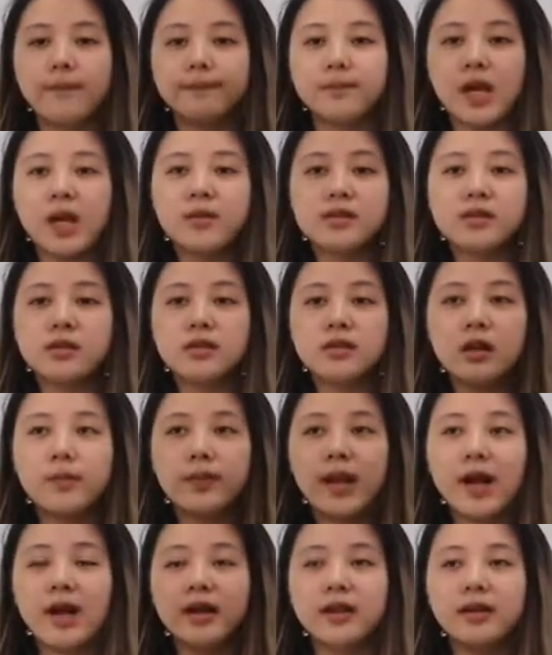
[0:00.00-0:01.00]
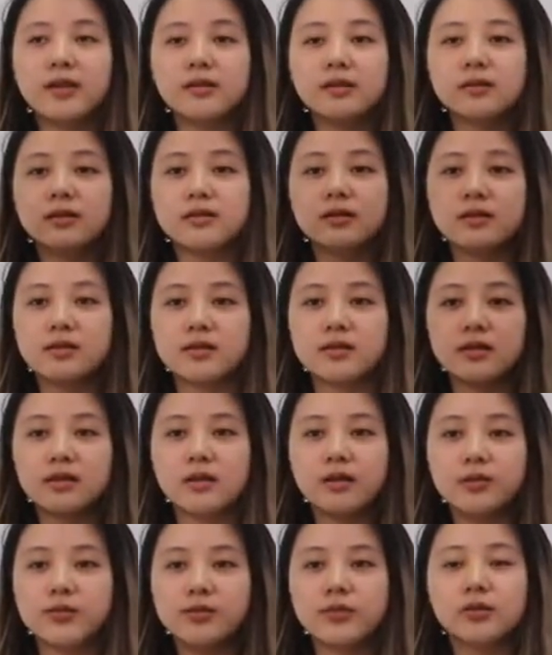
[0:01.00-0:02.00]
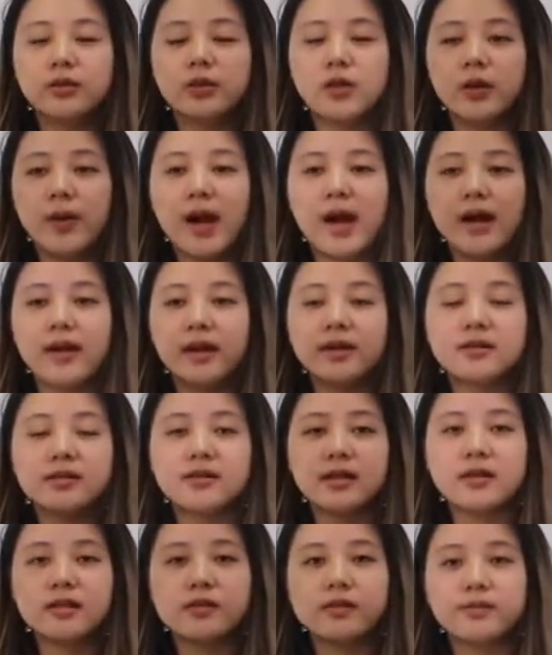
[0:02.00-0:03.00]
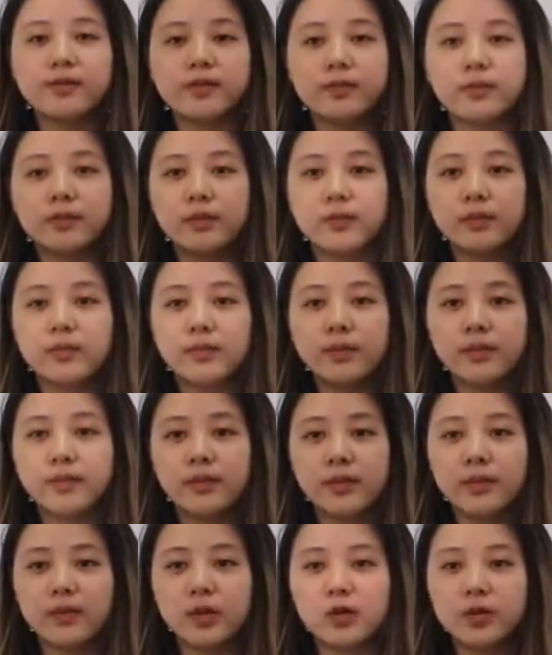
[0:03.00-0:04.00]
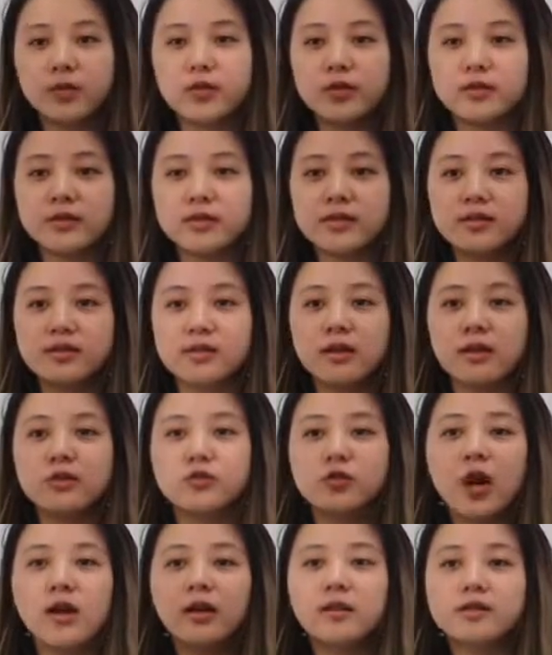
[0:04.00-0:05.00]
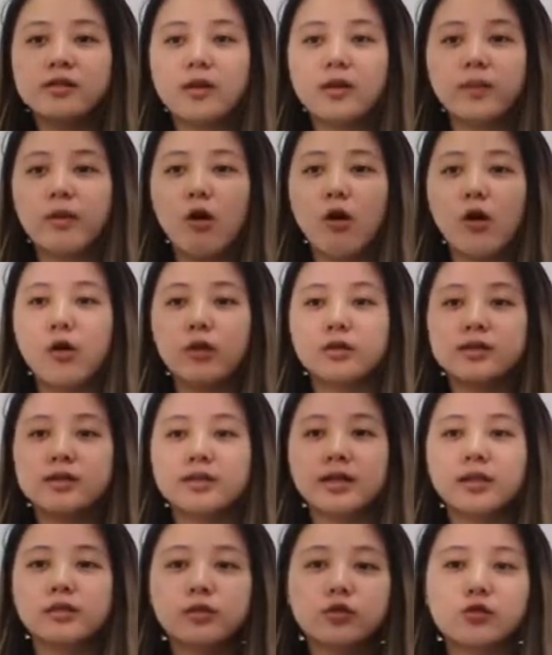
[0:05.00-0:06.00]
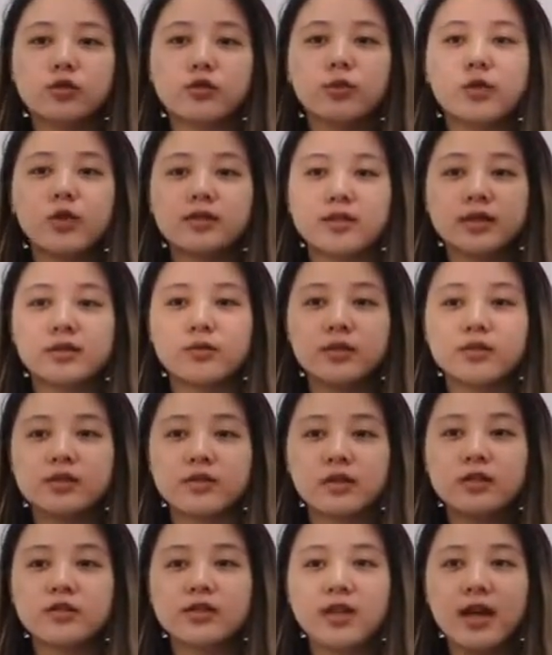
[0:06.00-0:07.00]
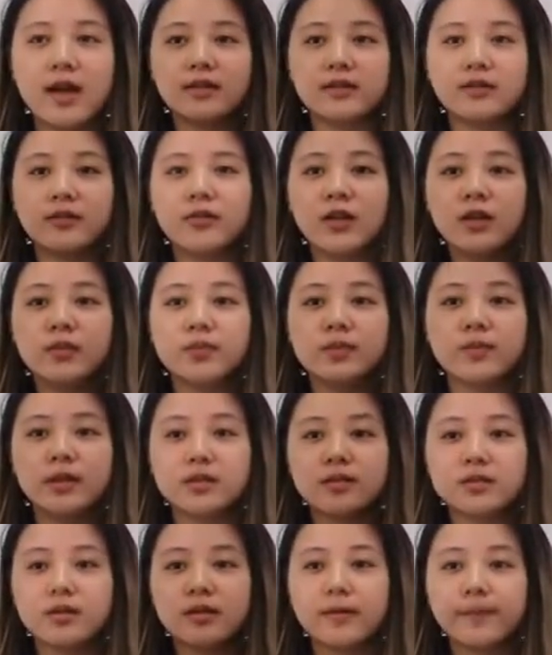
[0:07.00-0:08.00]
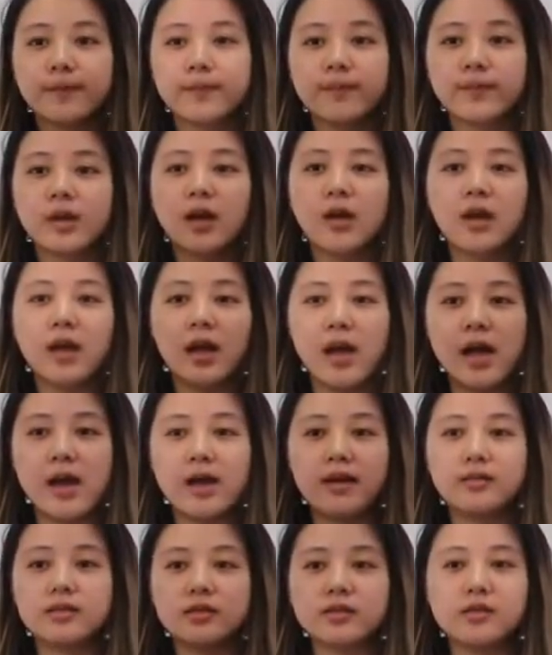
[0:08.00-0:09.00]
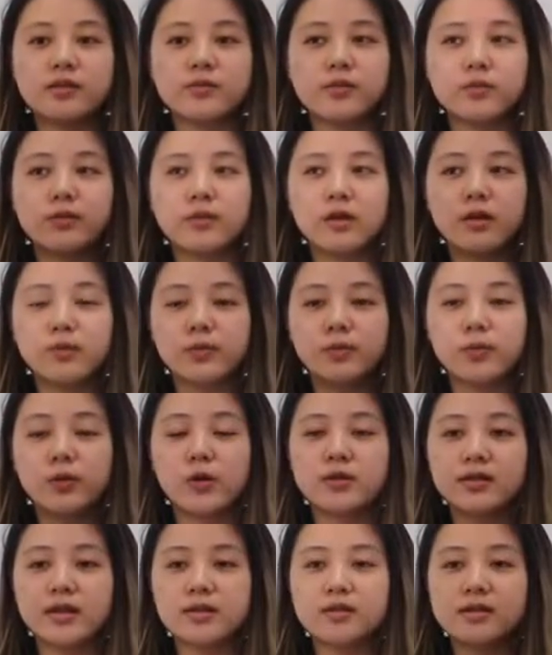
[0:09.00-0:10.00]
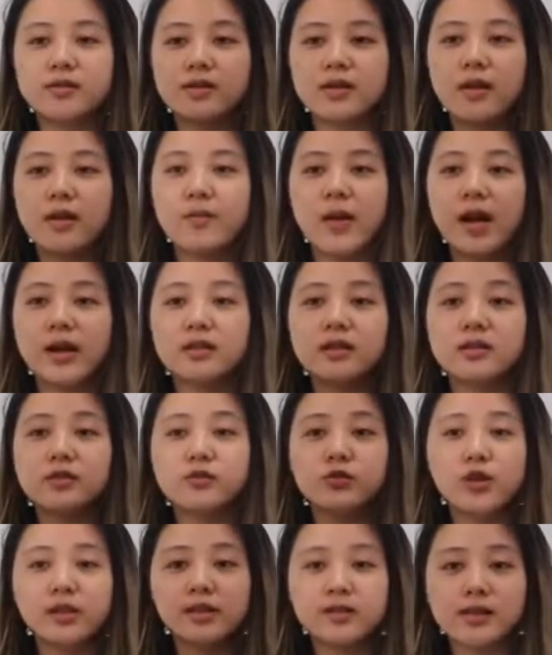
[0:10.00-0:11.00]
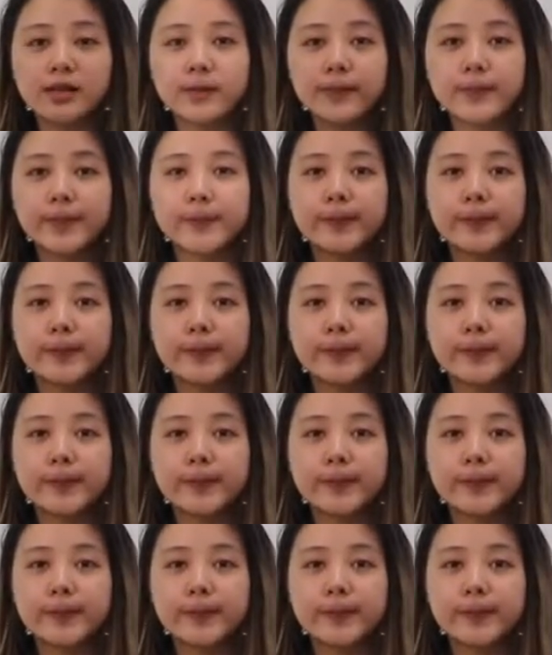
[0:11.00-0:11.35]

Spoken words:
Amazon through applying this approach strongly supports Kindle 2 project research and development and this project's marketing strategy.